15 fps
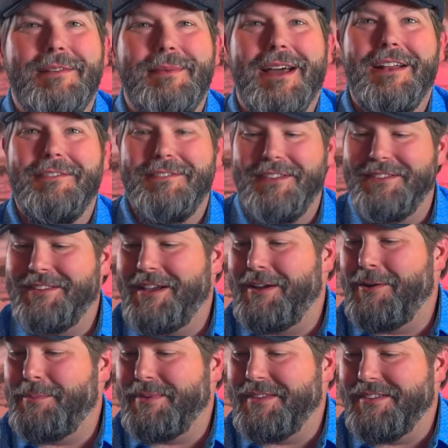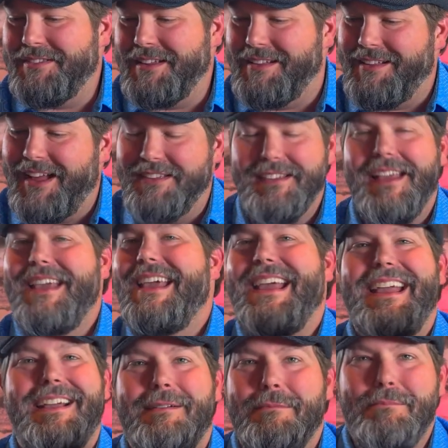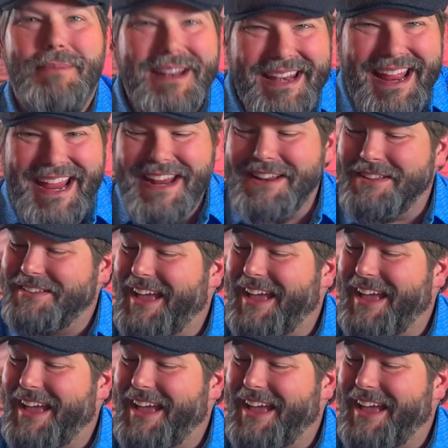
about it since I opened this thing last. Bananas.